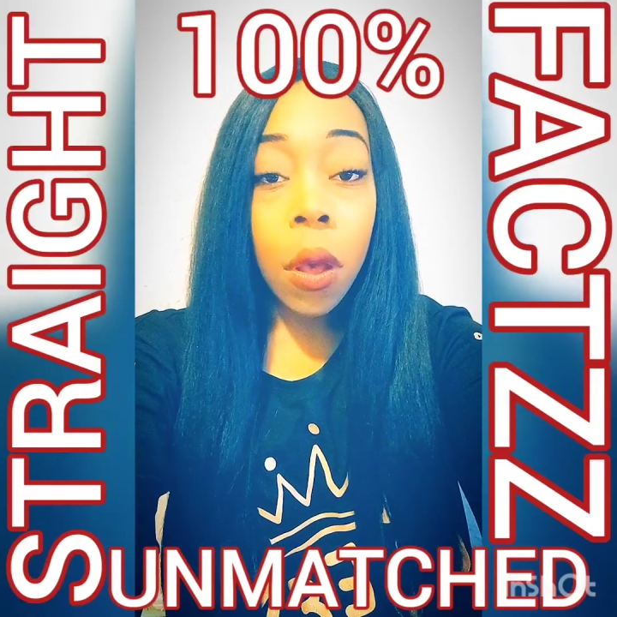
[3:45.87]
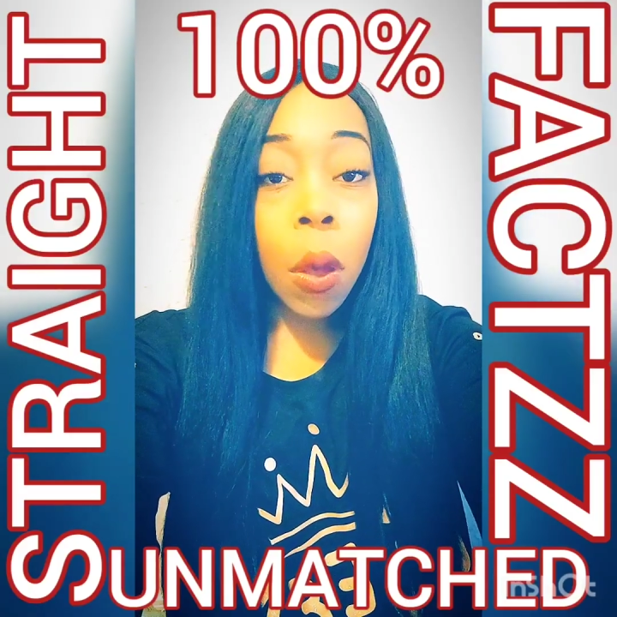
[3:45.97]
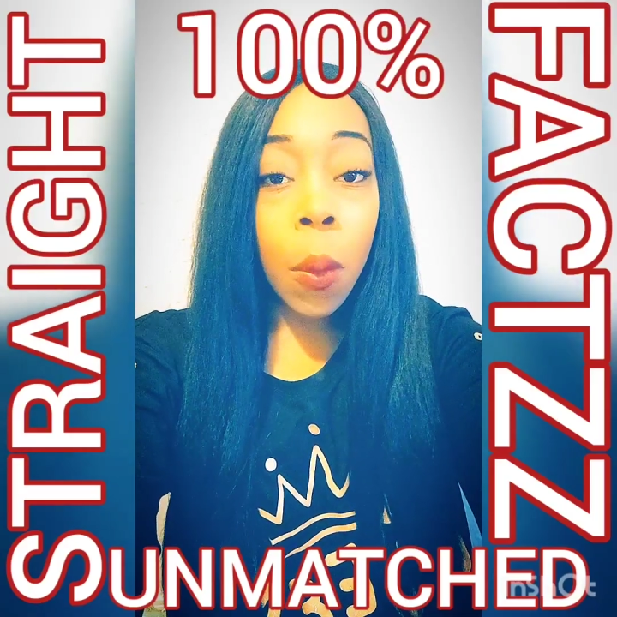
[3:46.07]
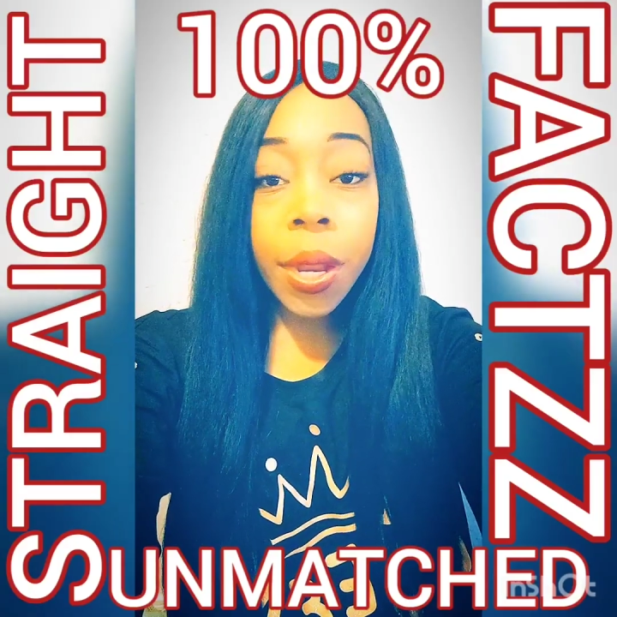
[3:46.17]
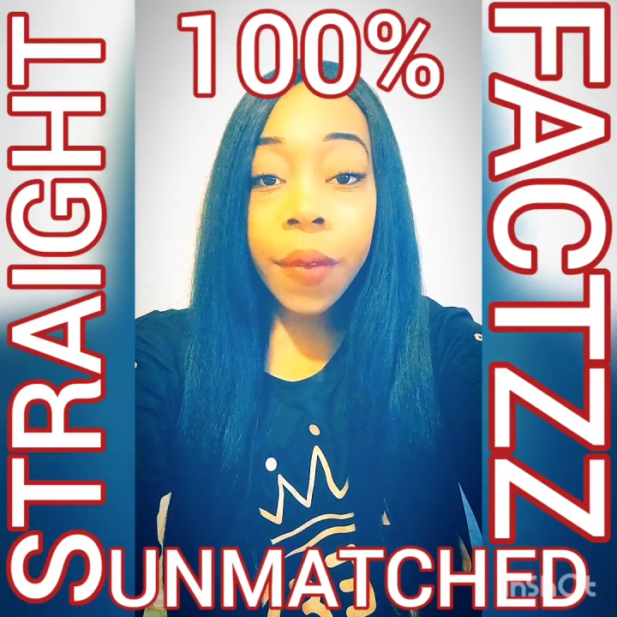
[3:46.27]

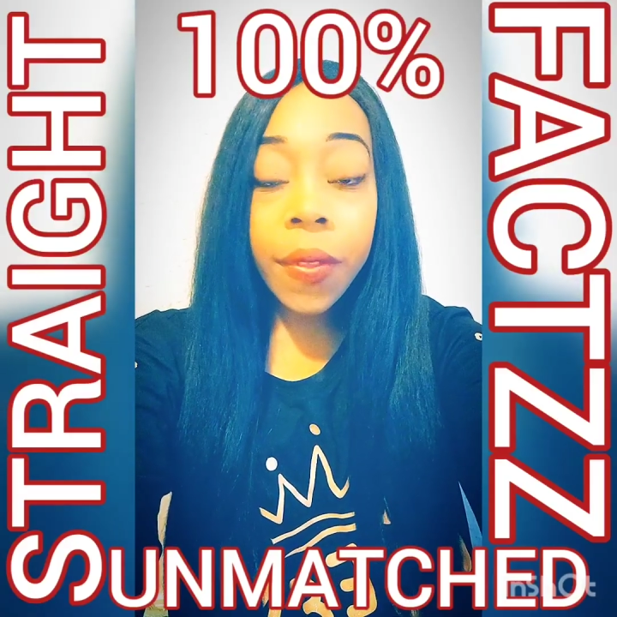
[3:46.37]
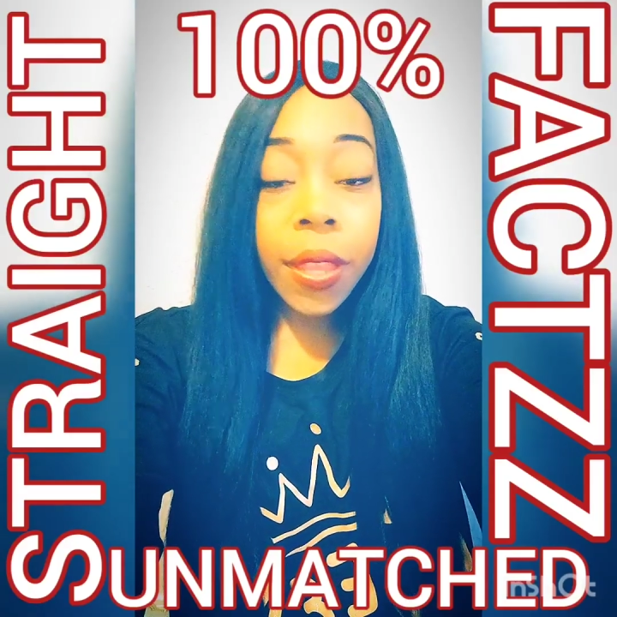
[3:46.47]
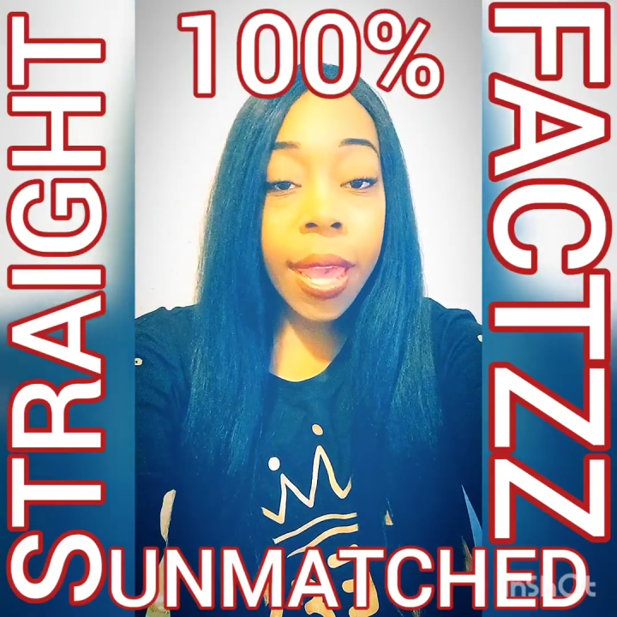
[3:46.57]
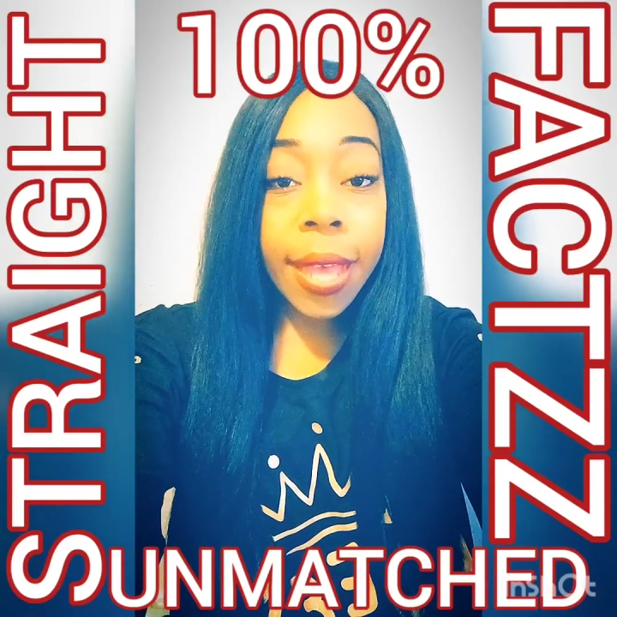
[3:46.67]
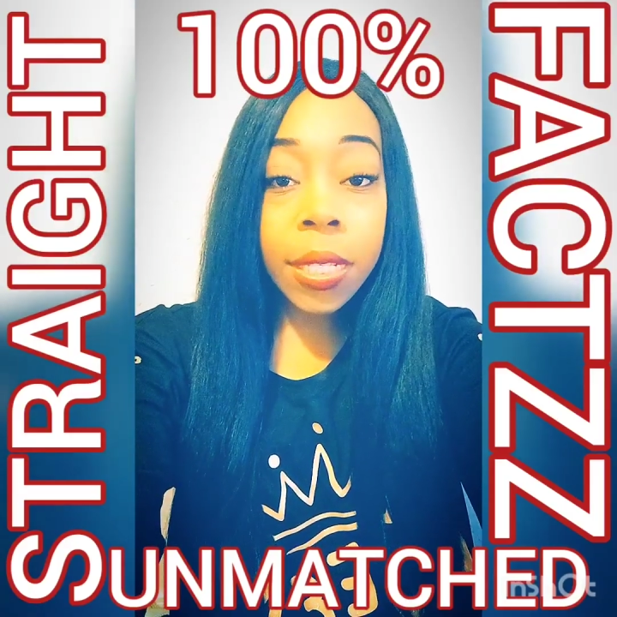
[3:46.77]
or whatever
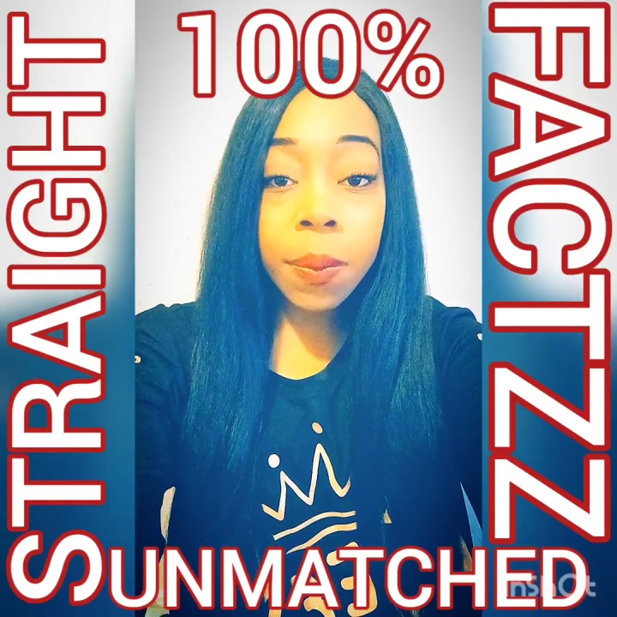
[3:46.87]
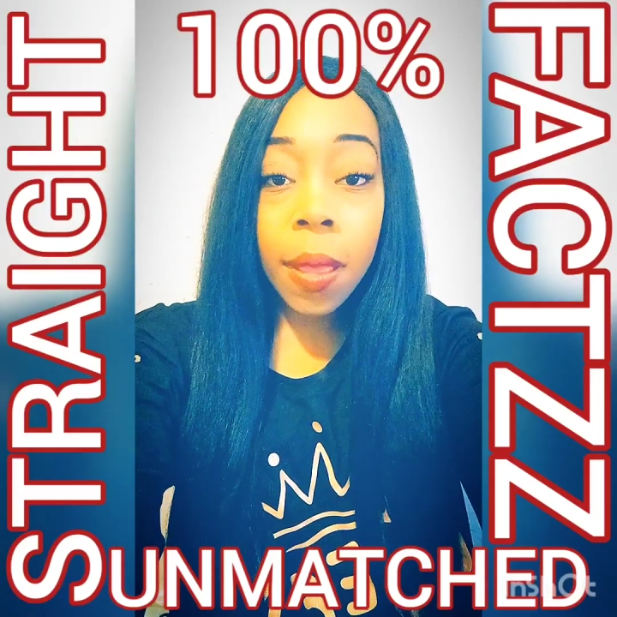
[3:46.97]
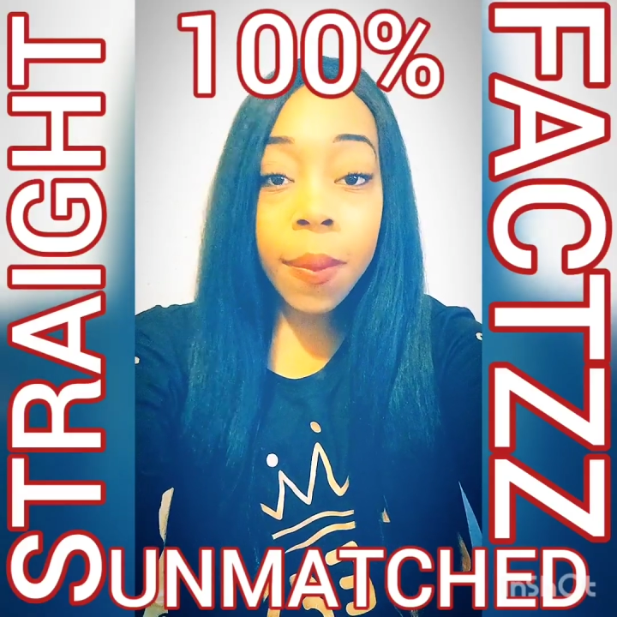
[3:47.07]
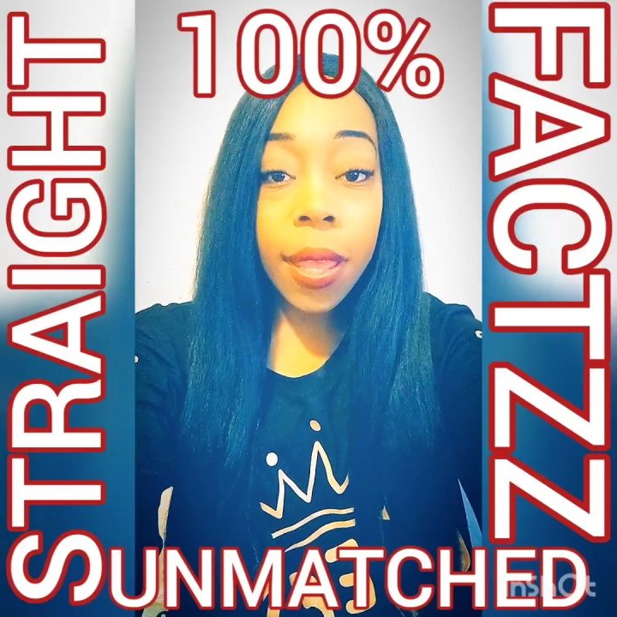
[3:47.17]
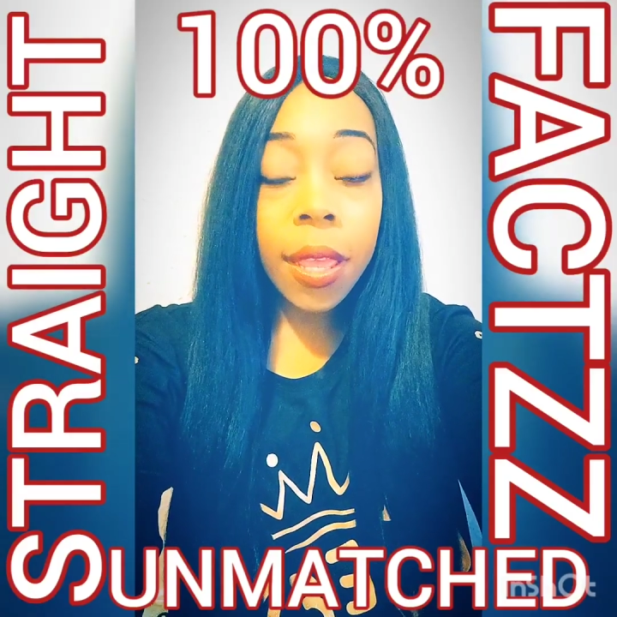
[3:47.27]
the case
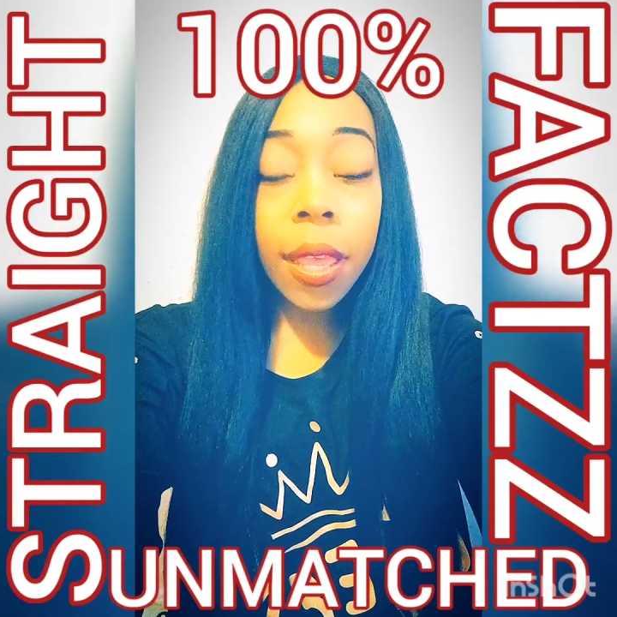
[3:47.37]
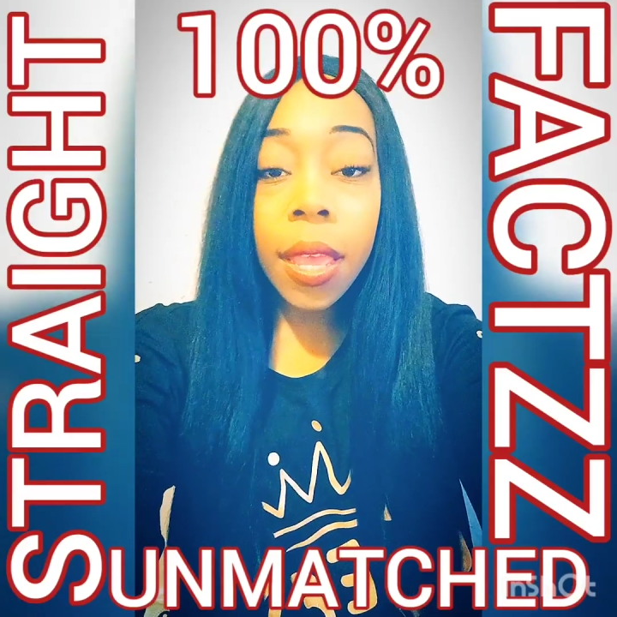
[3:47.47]
may be,